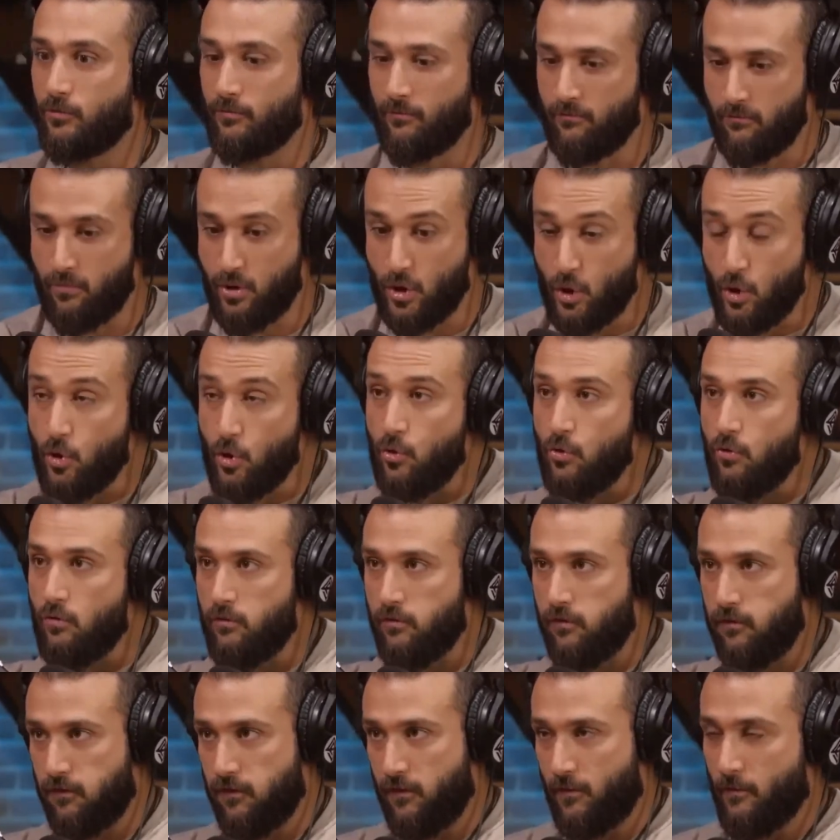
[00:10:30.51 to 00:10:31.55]

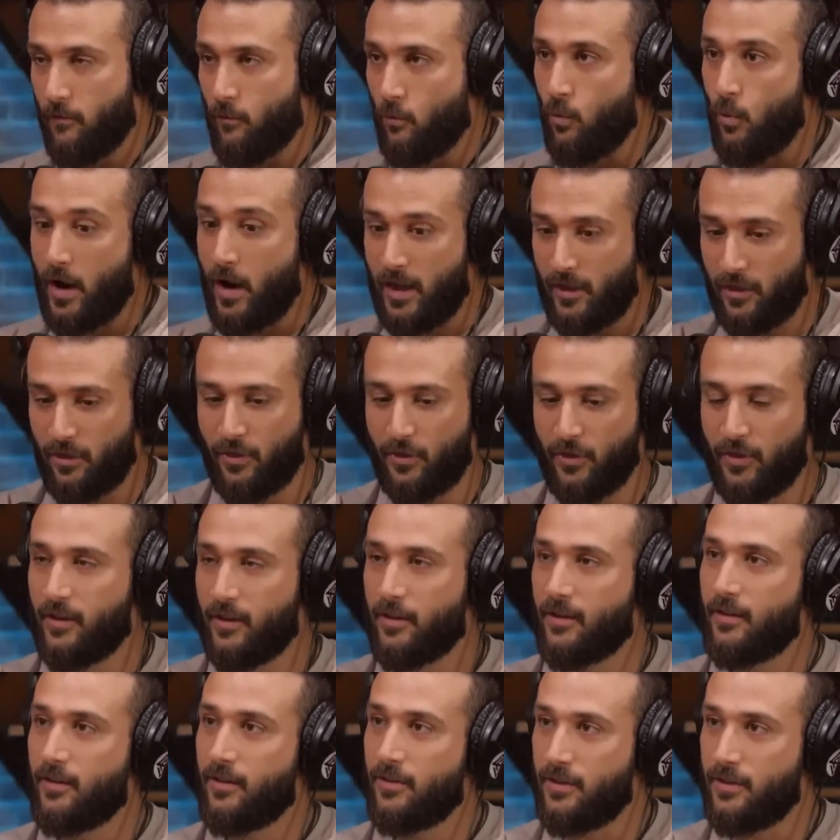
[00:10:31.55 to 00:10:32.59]
move with
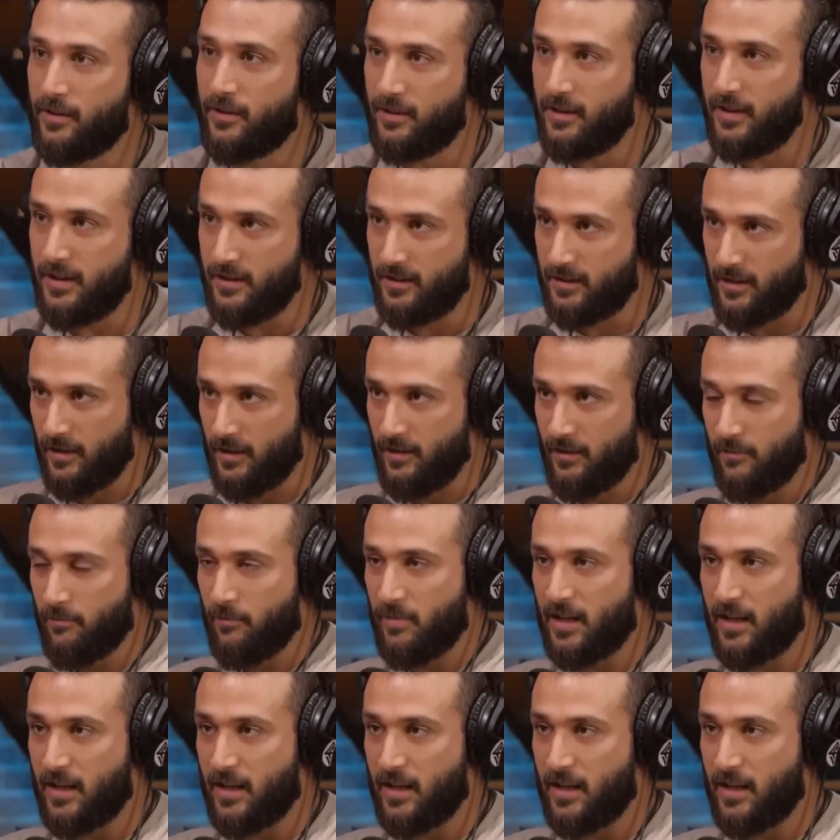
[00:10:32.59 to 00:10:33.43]
the season,